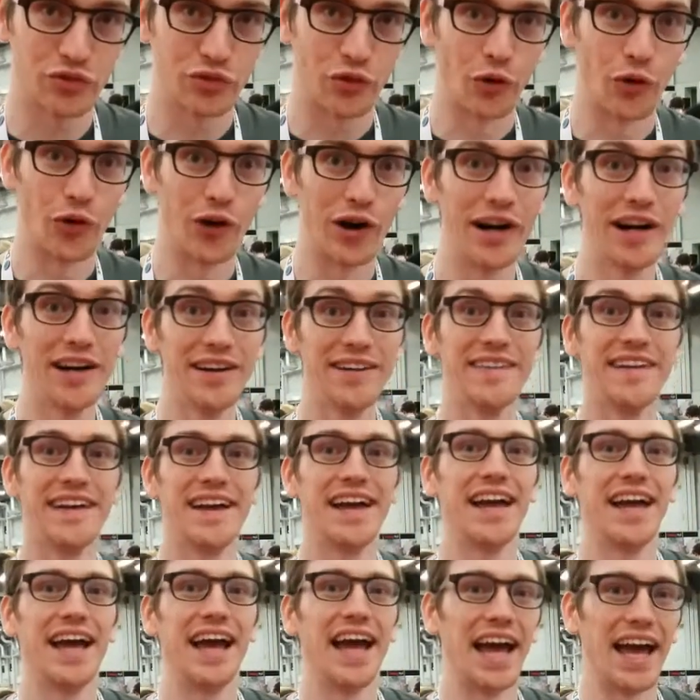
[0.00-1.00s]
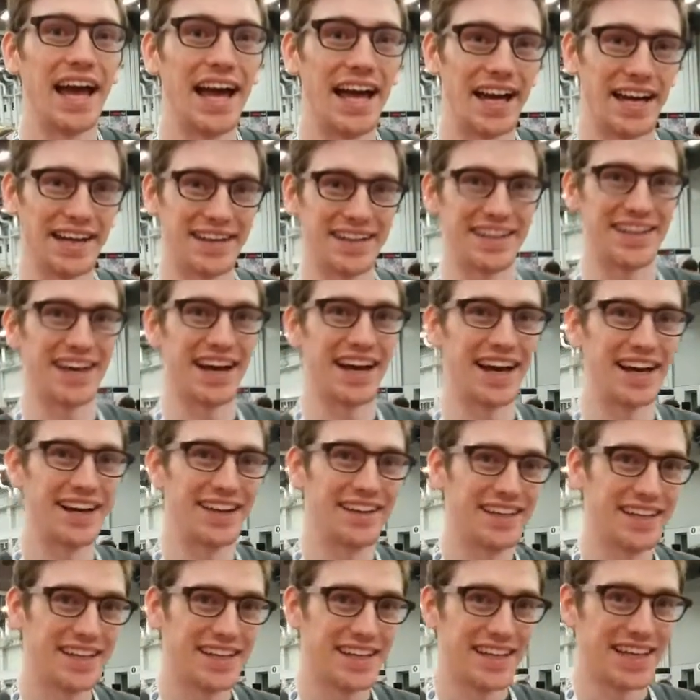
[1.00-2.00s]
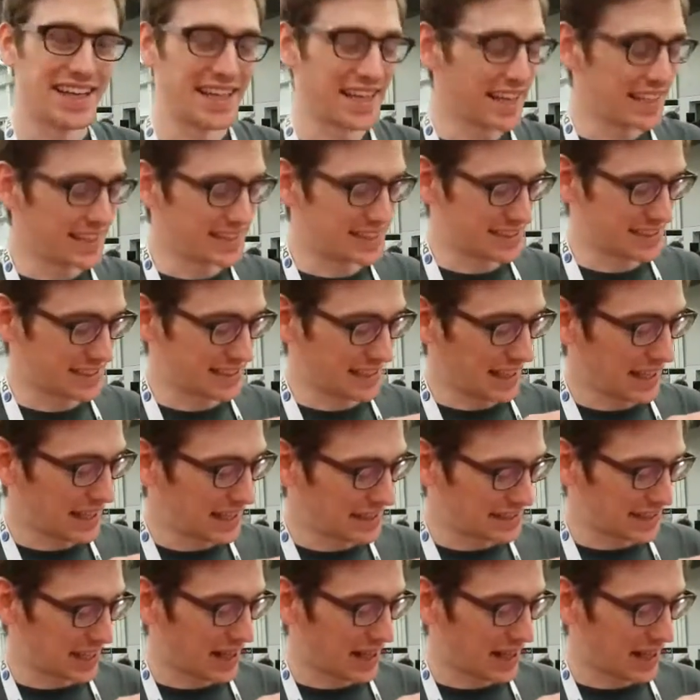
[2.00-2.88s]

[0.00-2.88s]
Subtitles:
4, and it's